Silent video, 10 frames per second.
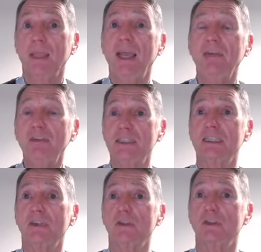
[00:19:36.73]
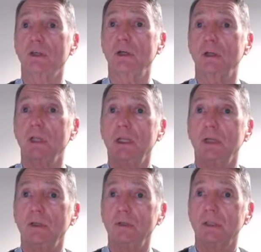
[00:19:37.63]
if it is in the soil,
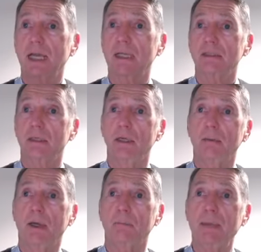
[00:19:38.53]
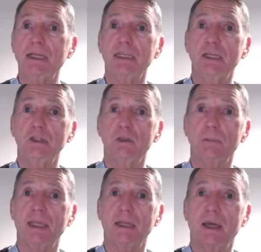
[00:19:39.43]
you'll get magnesium
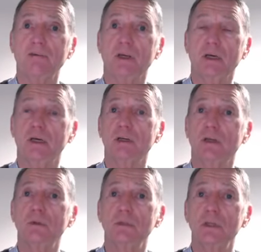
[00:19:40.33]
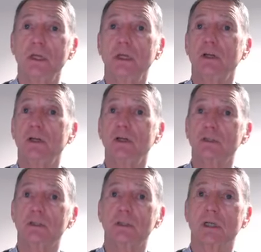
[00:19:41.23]
in avocados,
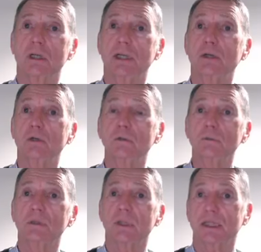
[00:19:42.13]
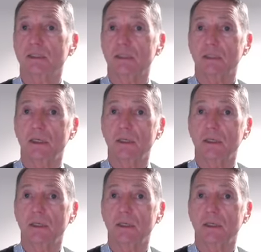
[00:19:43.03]
nuts, legumes, that's